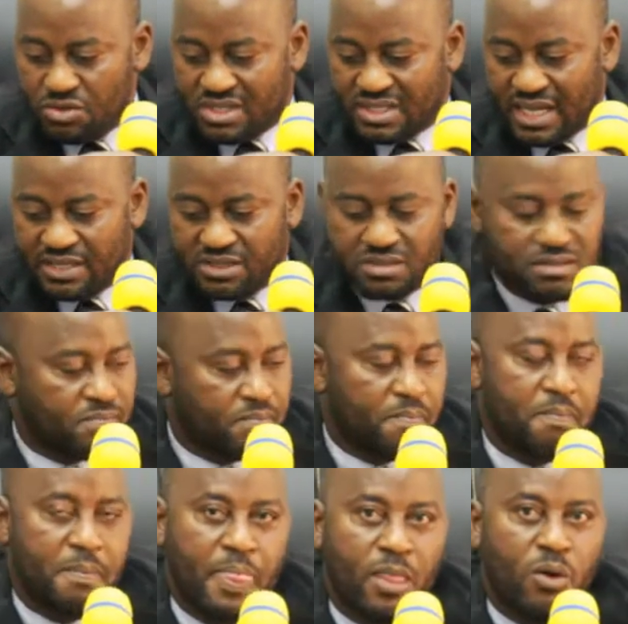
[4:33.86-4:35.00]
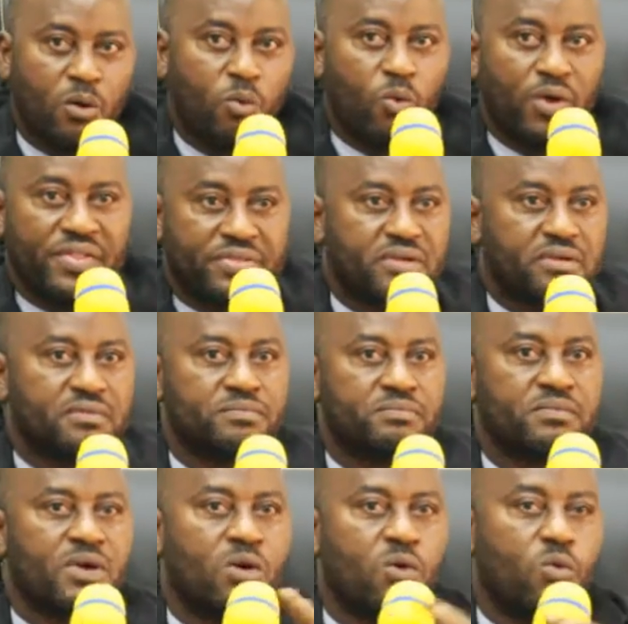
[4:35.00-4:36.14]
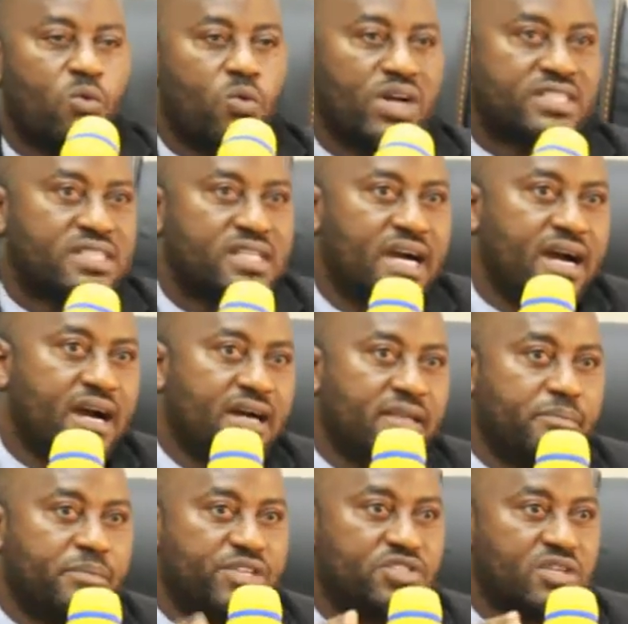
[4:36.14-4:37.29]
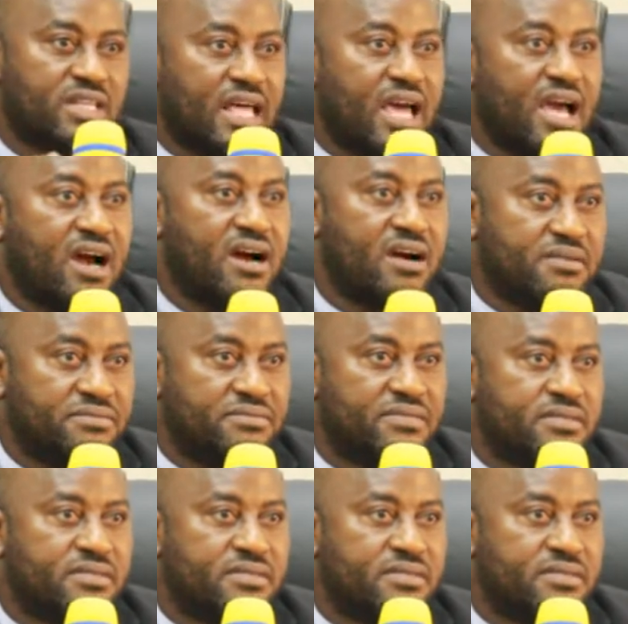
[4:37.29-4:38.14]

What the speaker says: start with what are the missions that I have